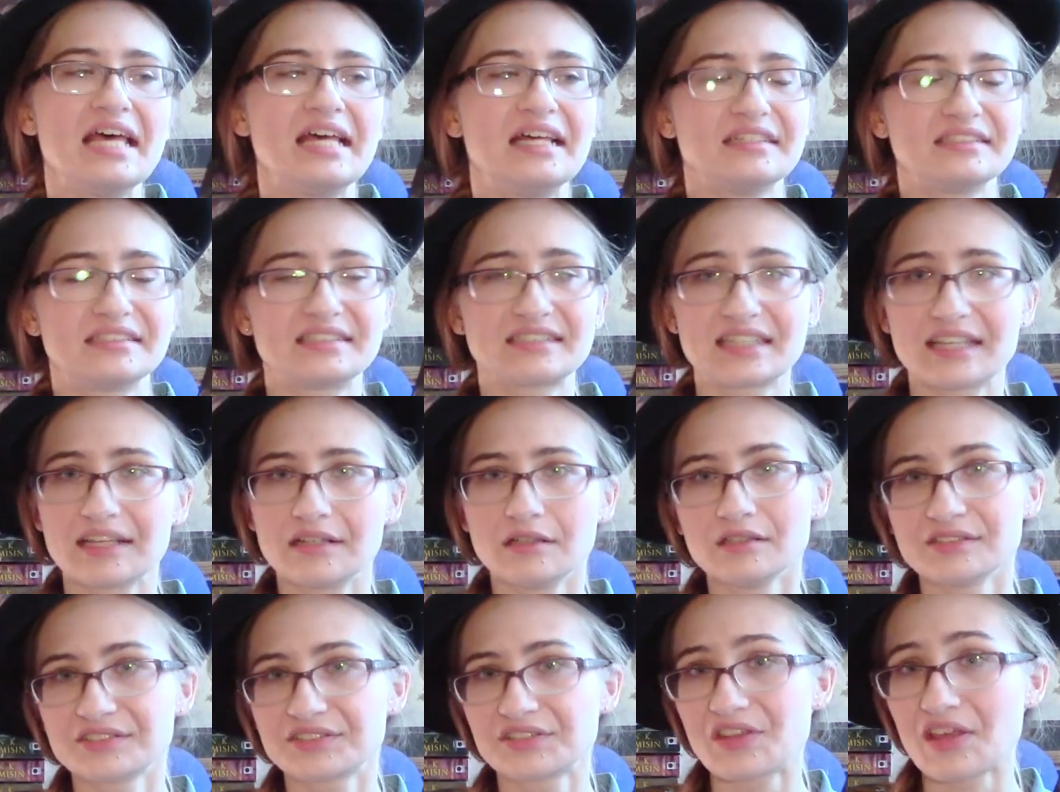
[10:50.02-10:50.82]

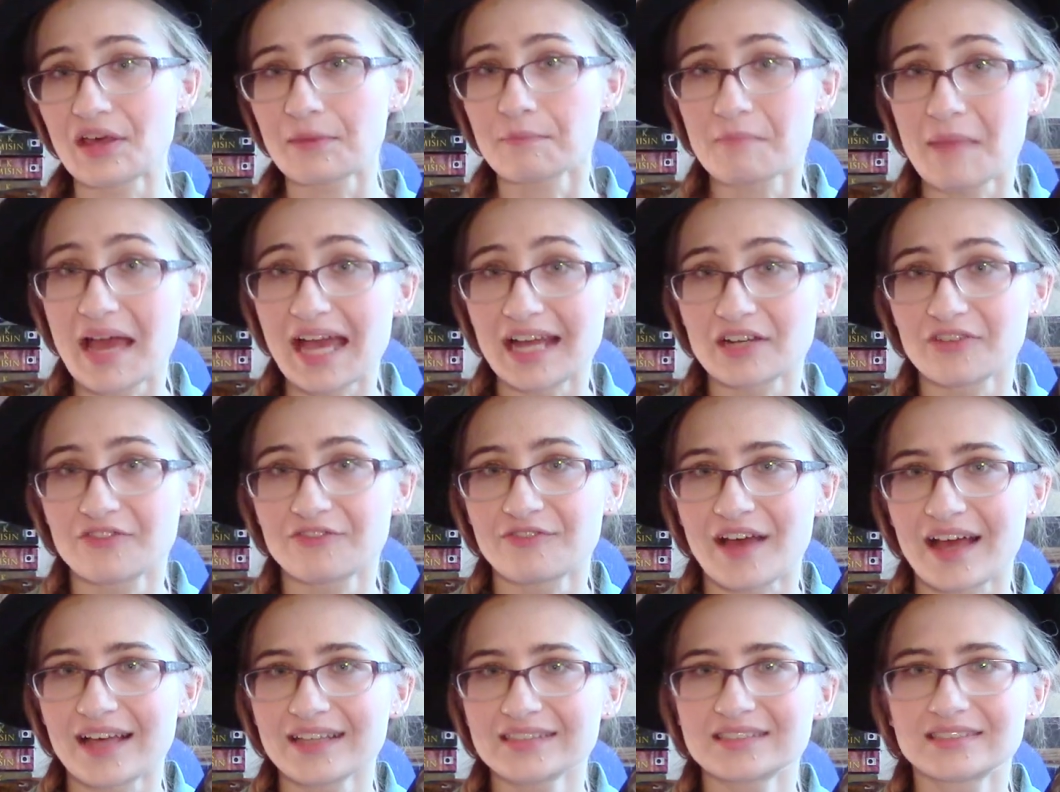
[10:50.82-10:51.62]
Skills that
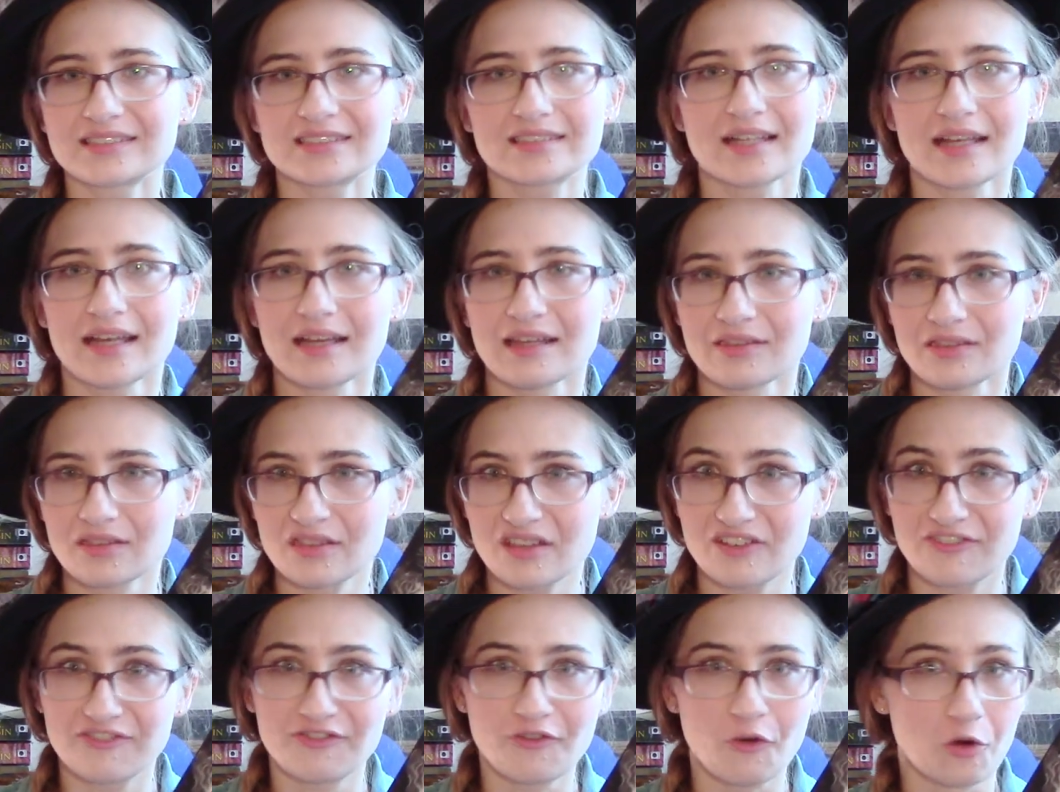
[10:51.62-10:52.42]
manifest in
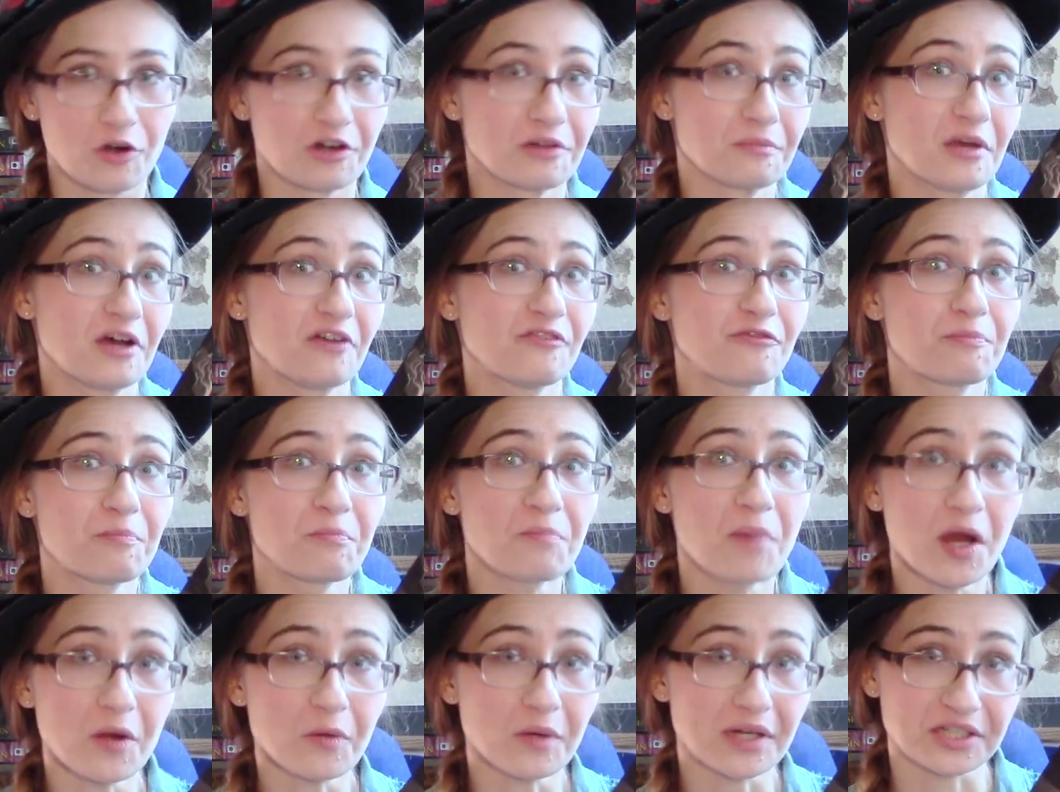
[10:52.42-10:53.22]
the form of
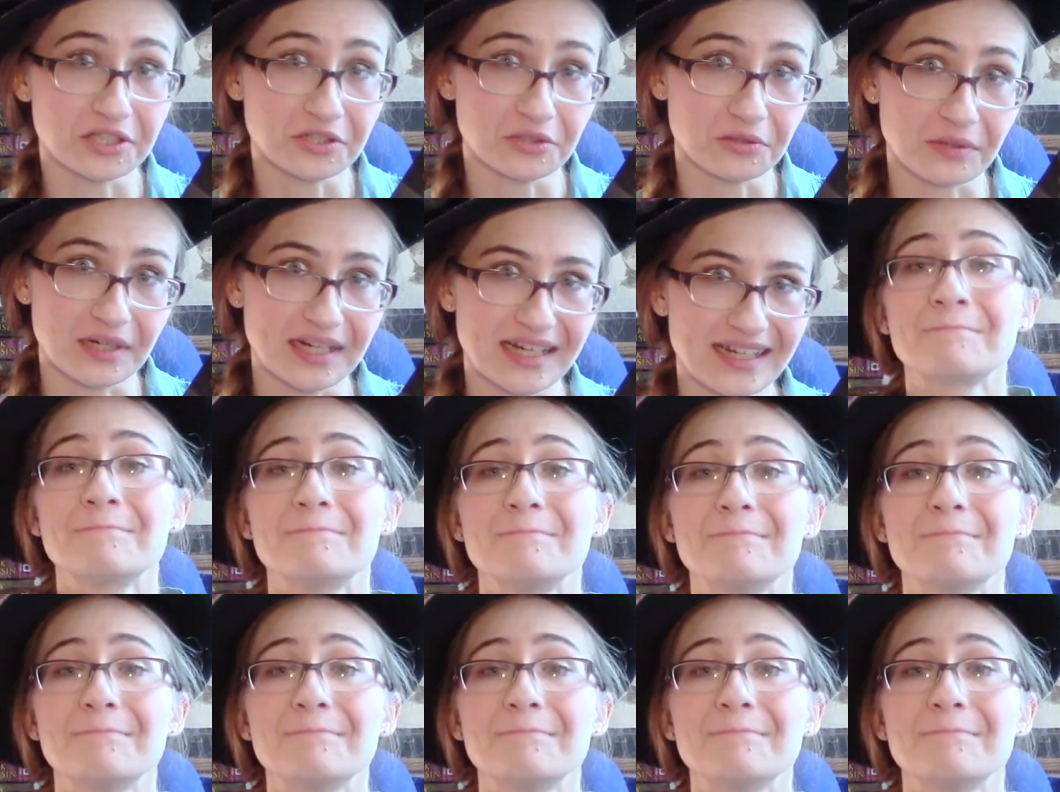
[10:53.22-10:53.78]
poetry.